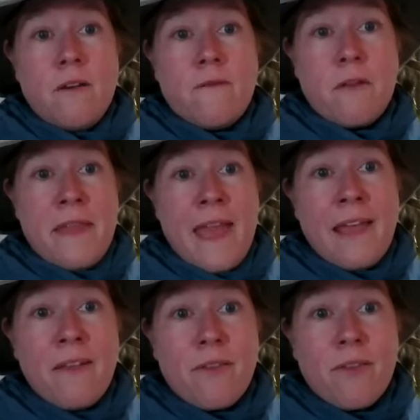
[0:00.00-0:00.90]
for
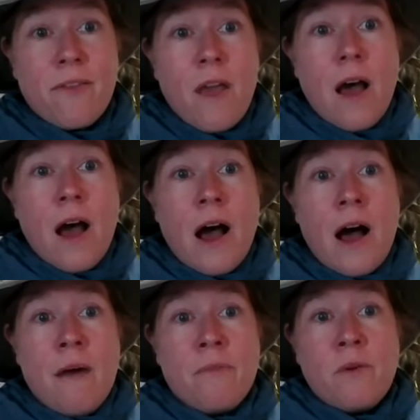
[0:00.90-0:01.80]
things,
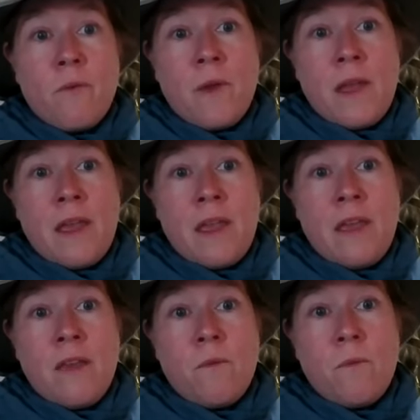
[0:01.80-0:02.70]
um,
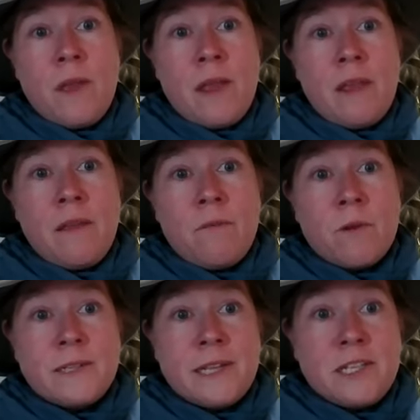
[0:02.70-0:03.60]
we we were
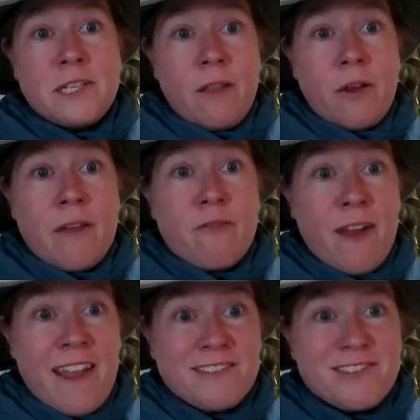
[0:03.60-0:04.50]
essentially looking for
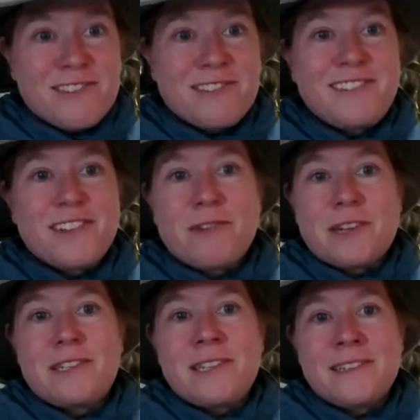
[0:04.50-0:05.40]
answers to
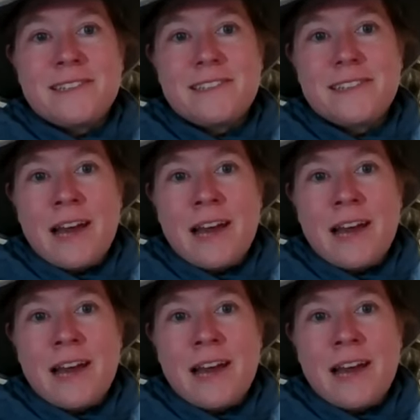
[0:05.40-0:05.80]
questions.